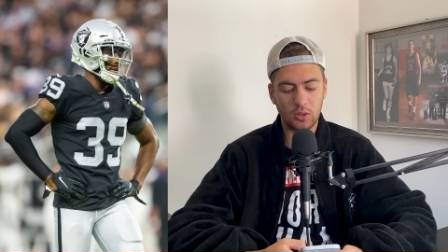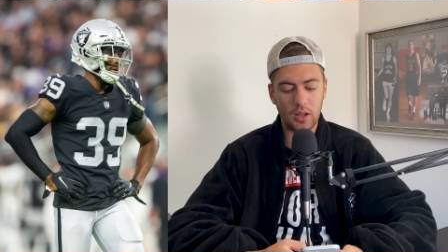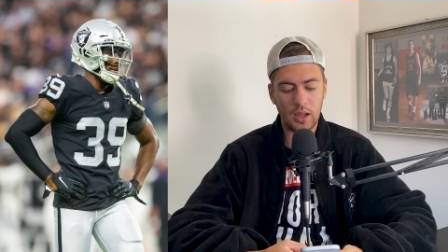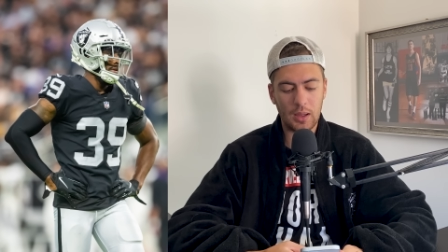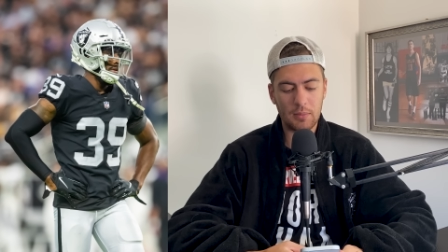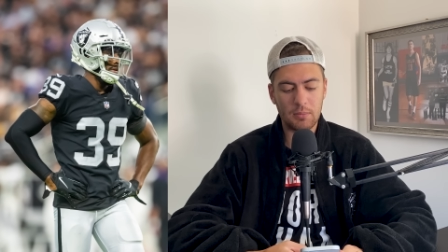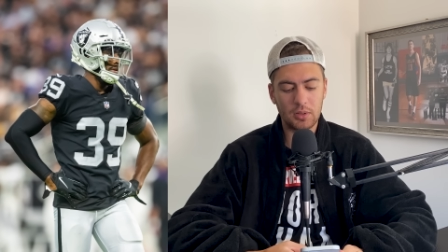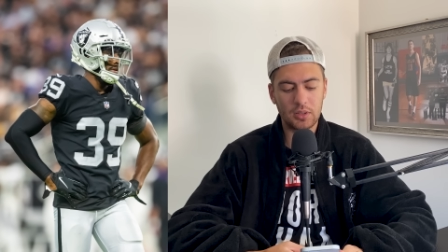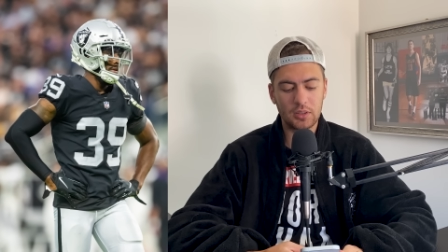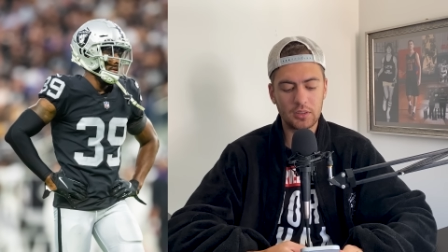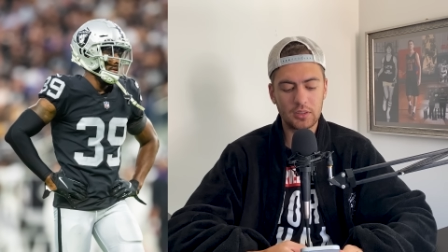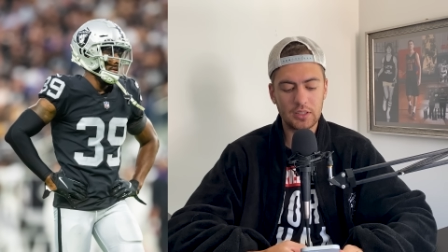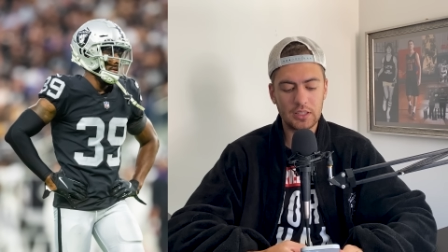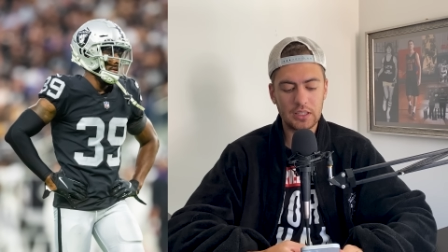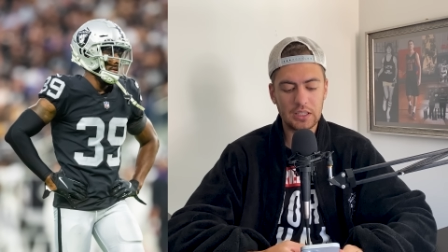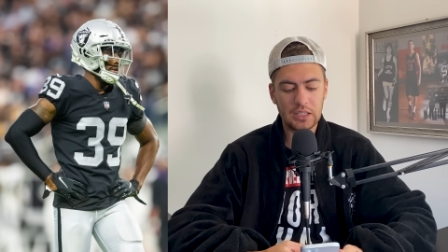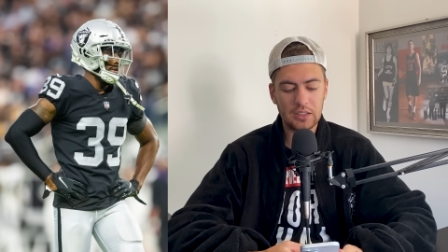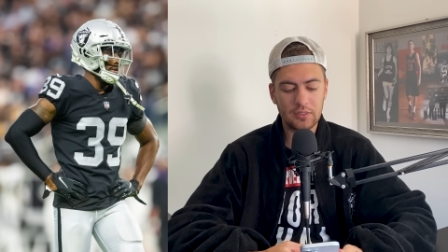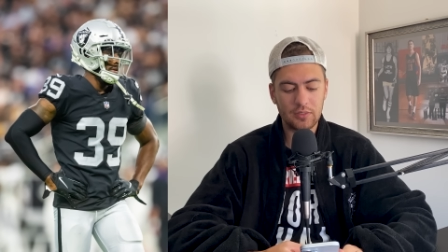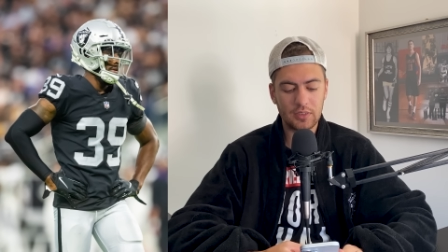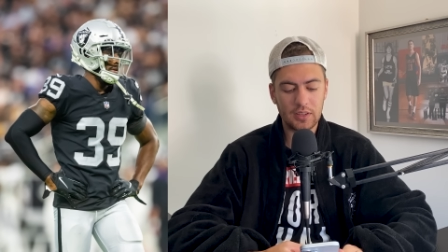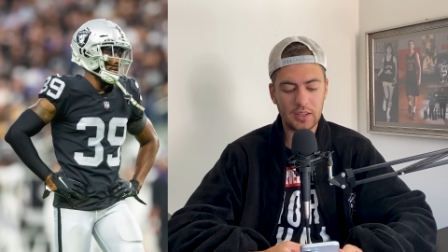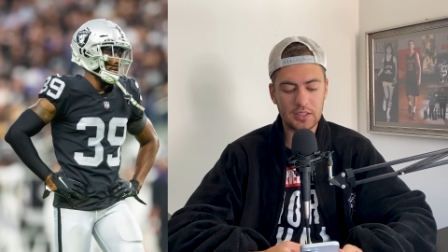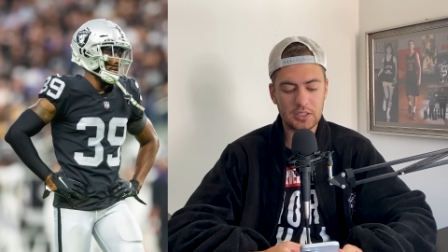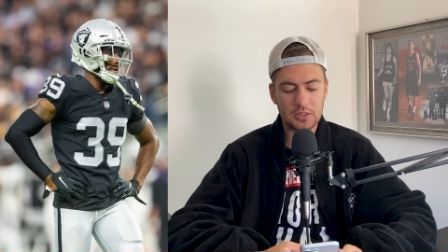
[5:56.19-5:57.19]
I
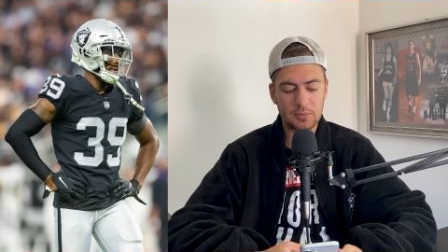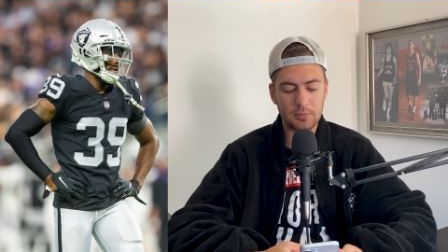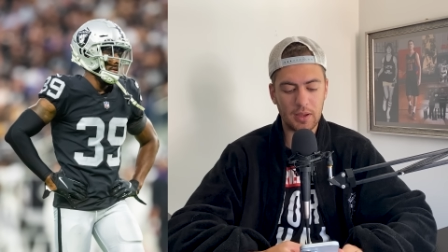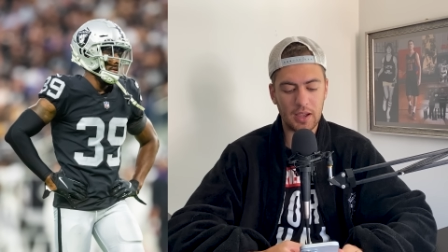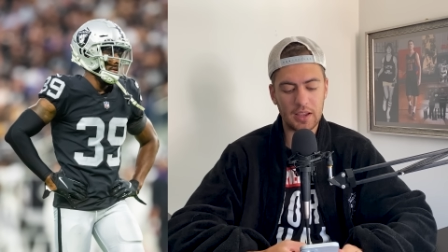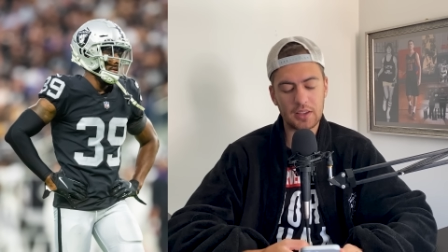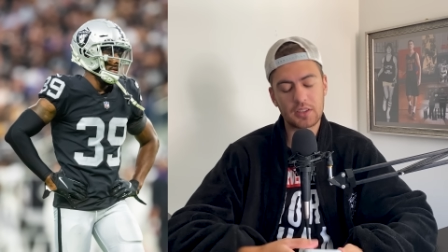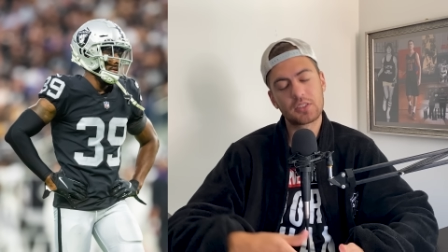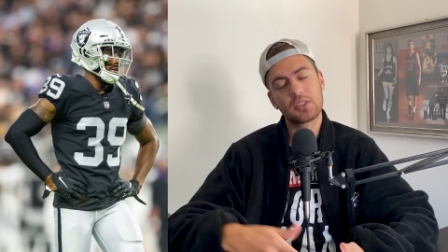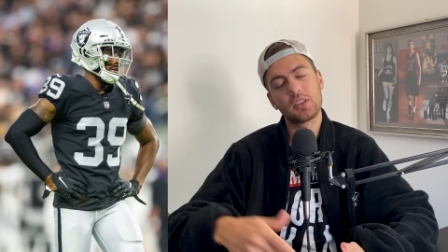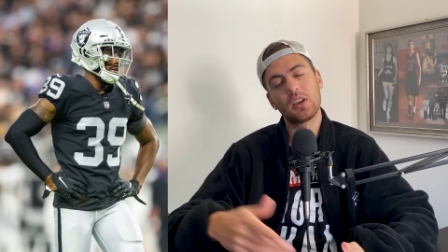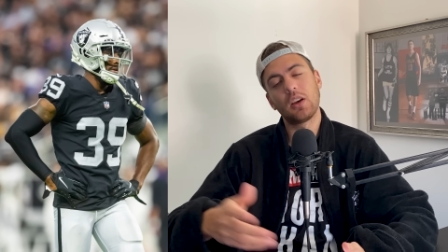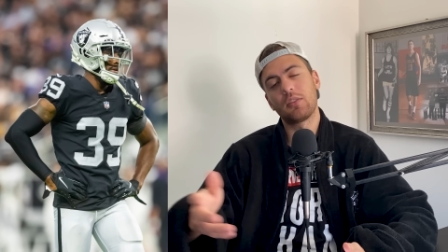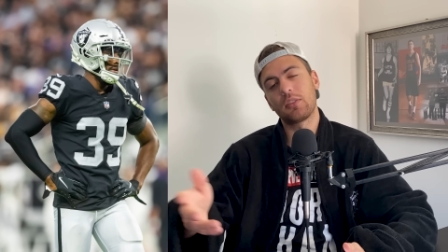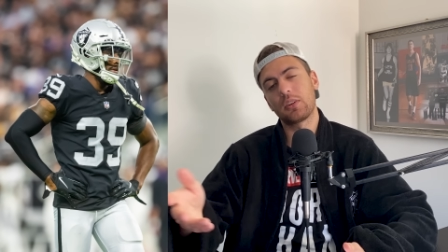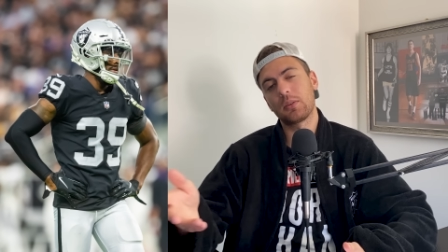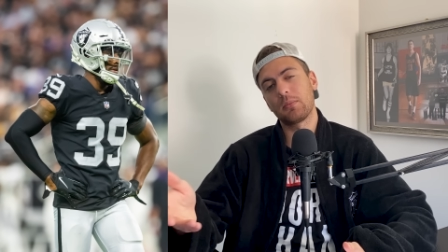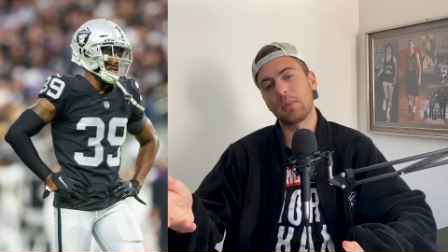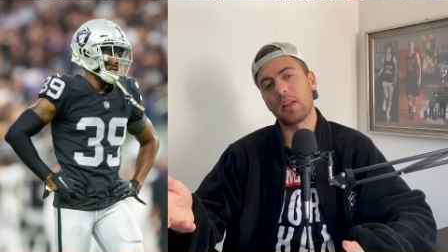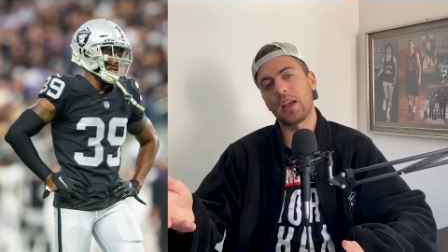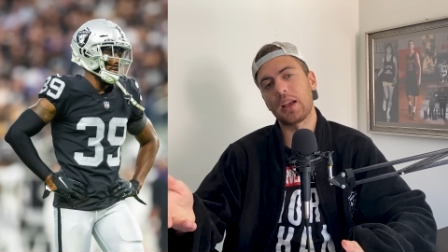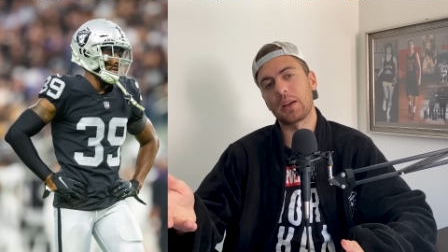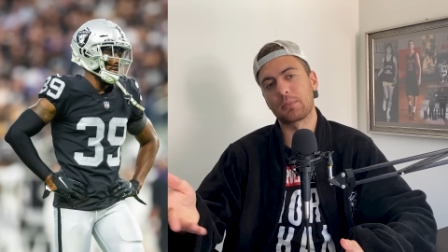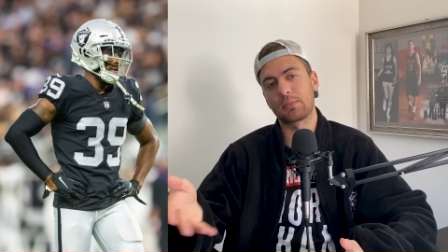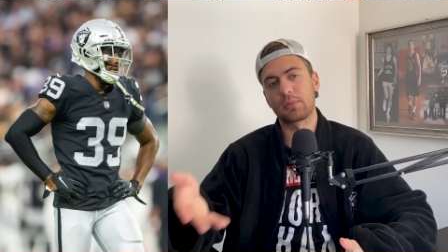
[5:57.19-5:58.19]
believe it's by Silver and
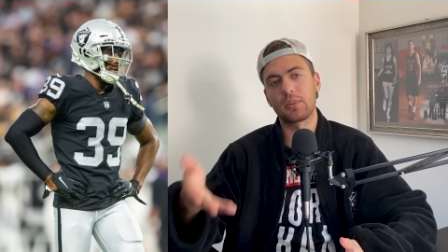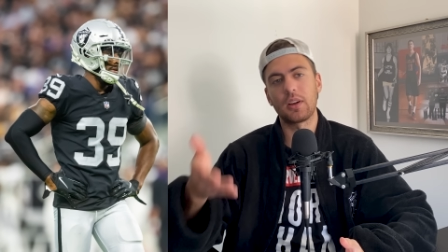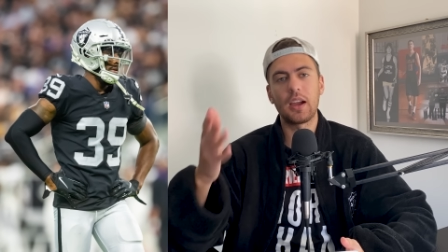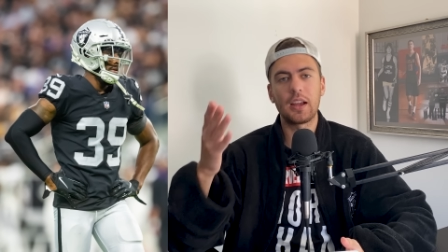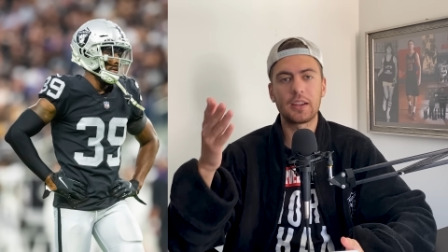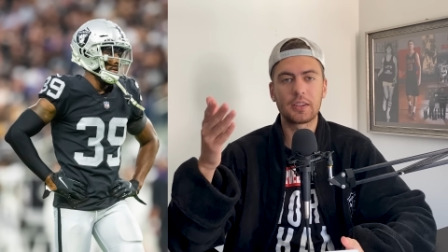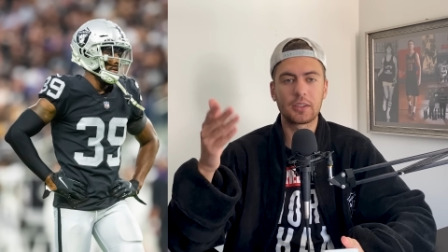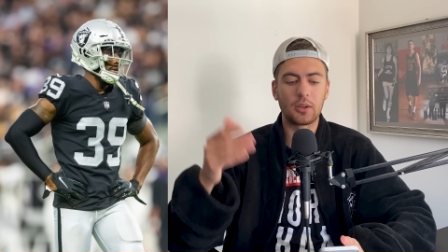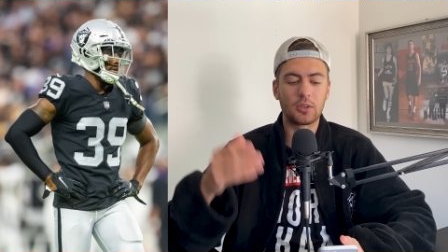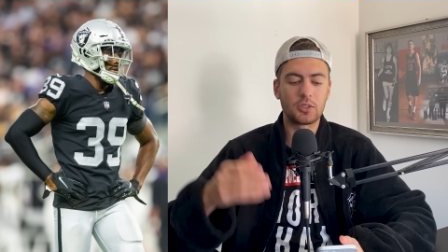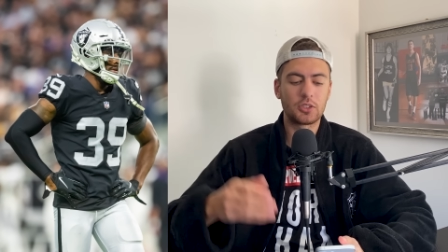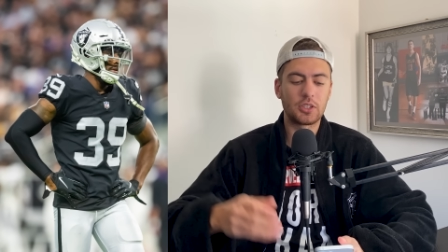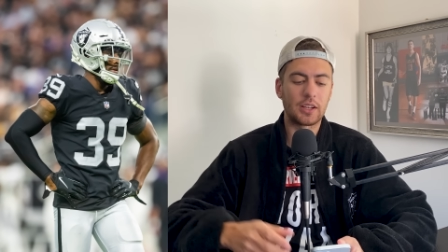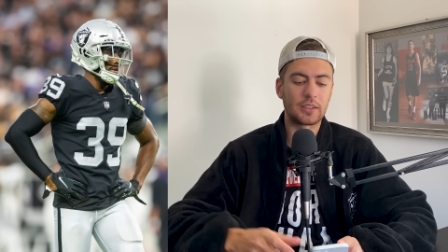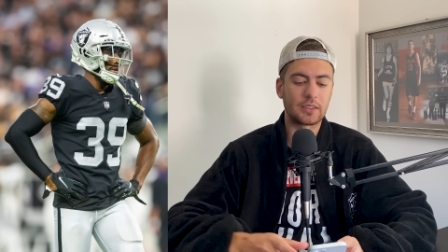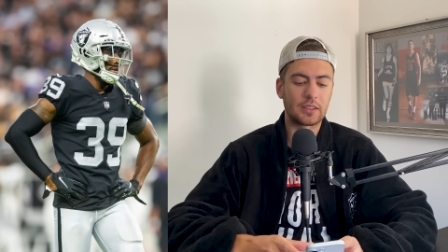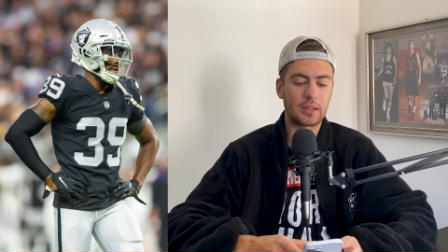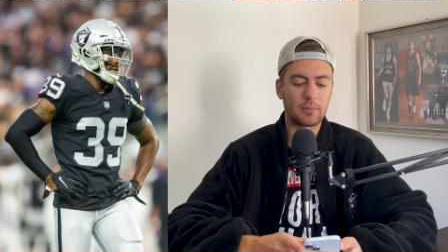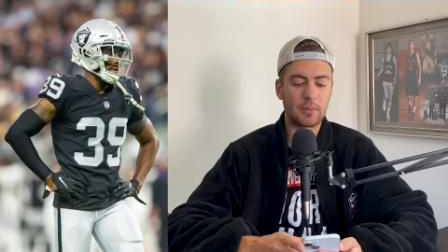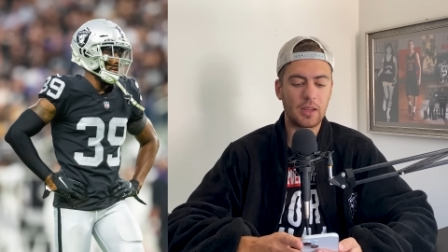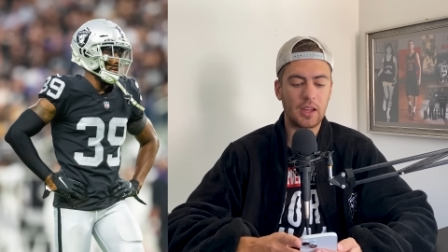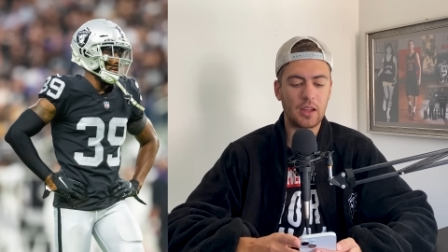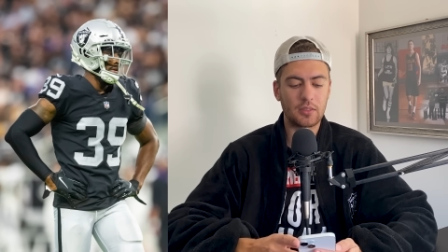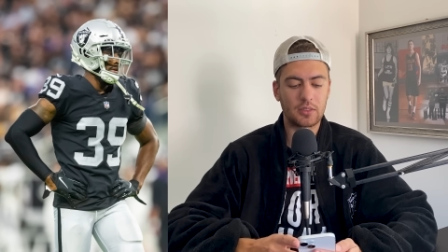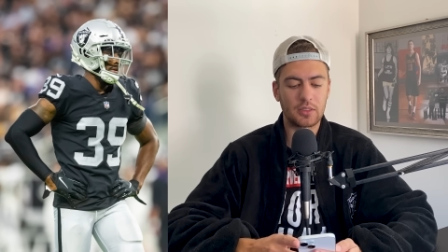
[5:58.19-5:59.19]
Black Pride. Go check them
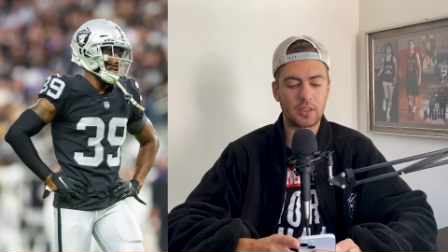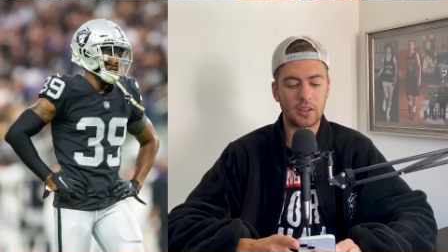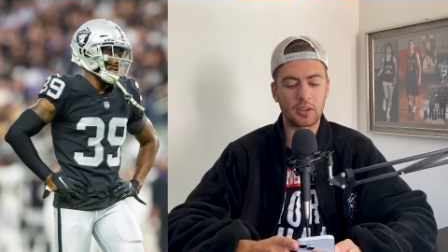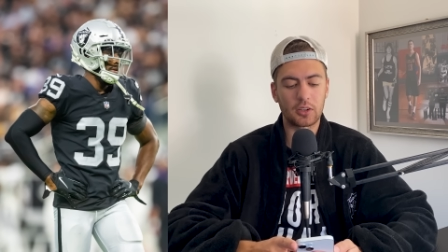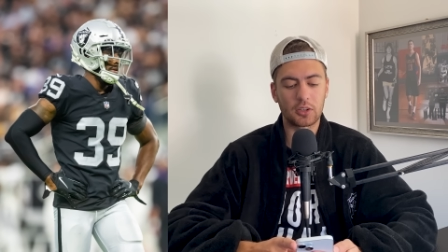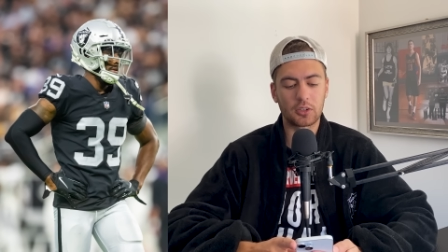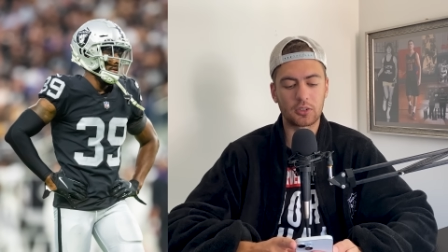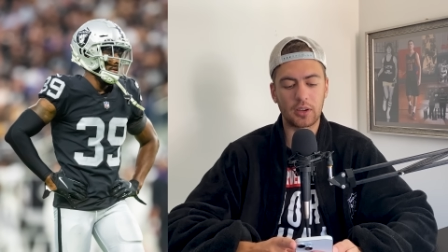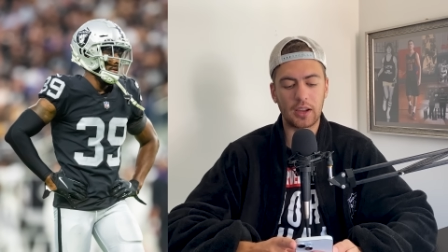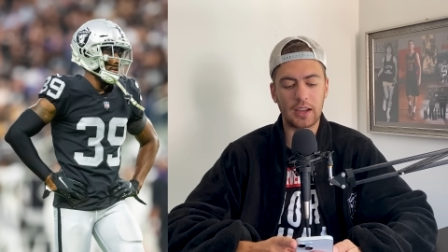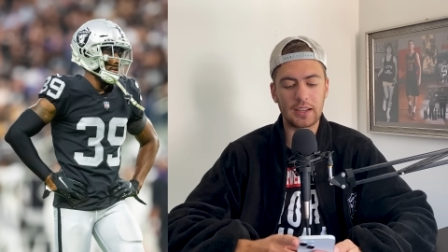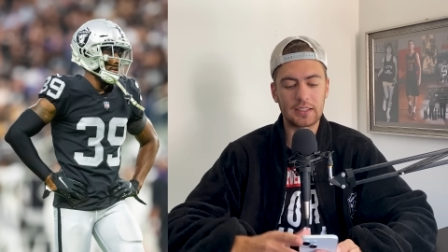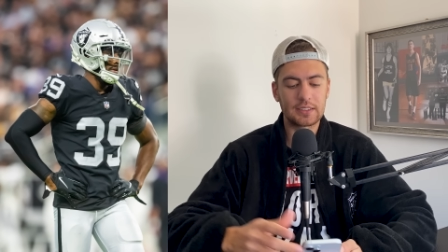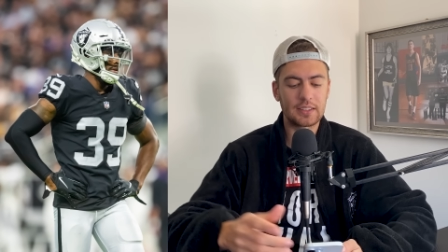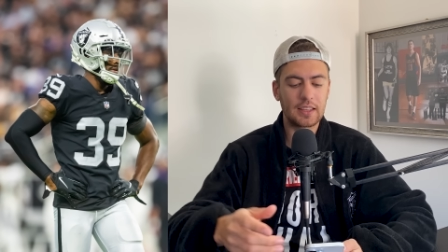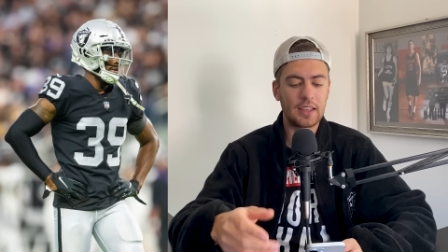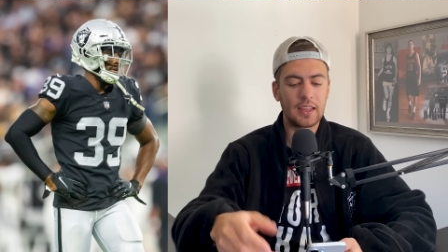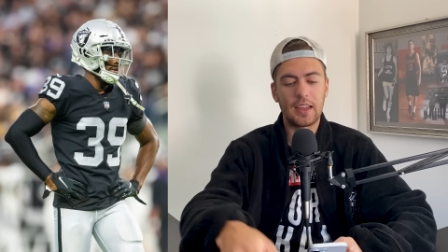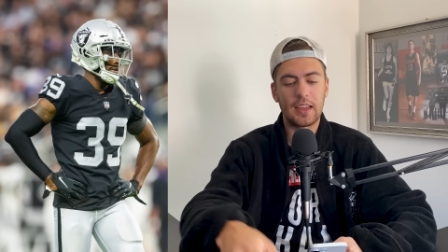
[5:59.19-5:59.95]
out. They're great.